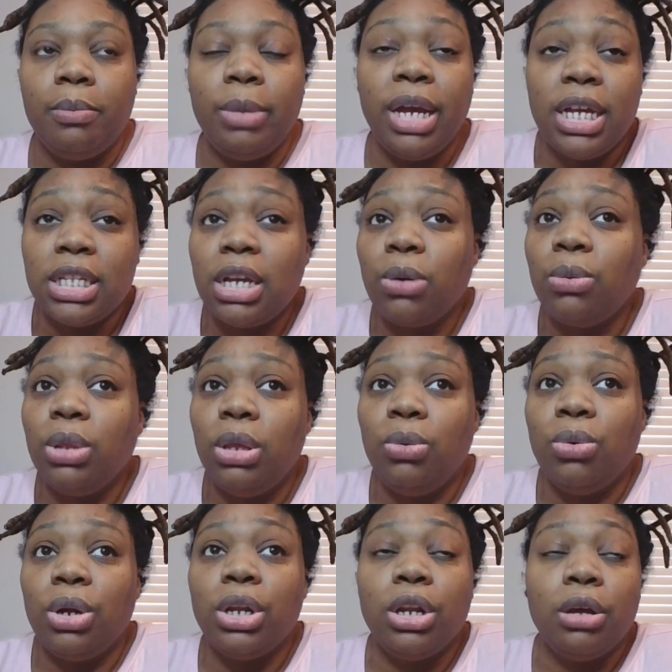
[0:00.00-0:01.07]
Because I really
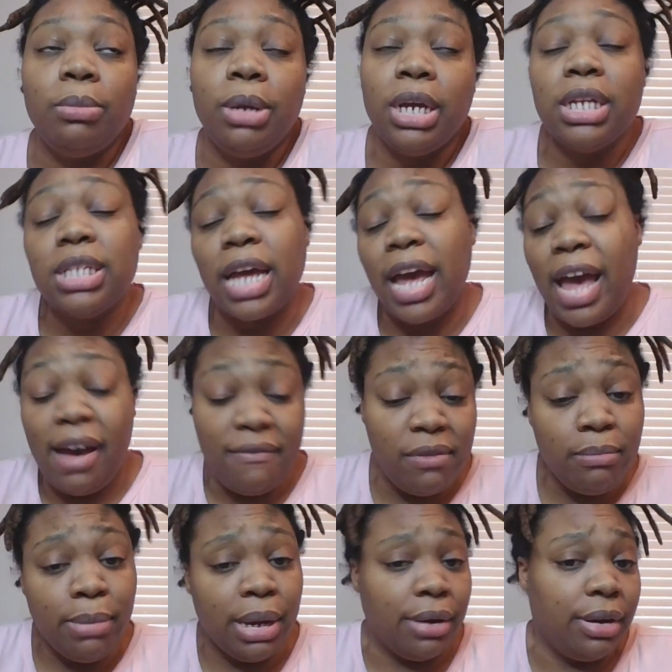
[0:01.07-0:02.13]
want to know because I
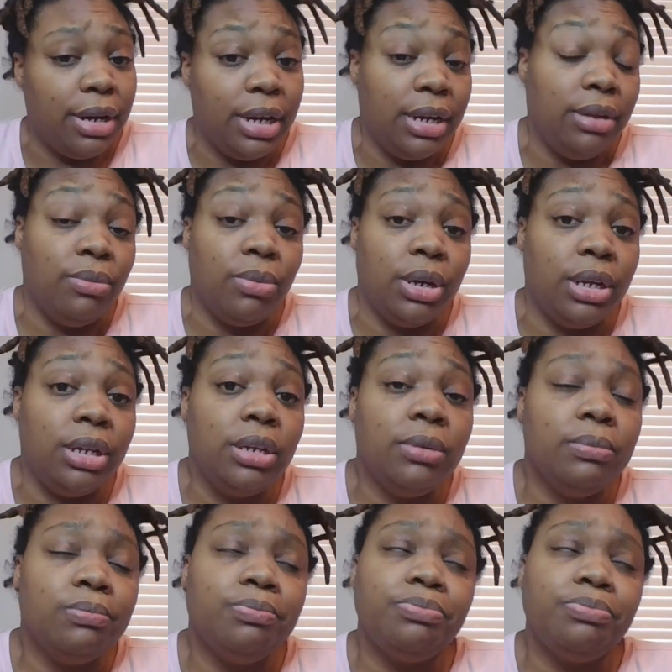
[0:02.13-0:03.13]
haven't buried anyone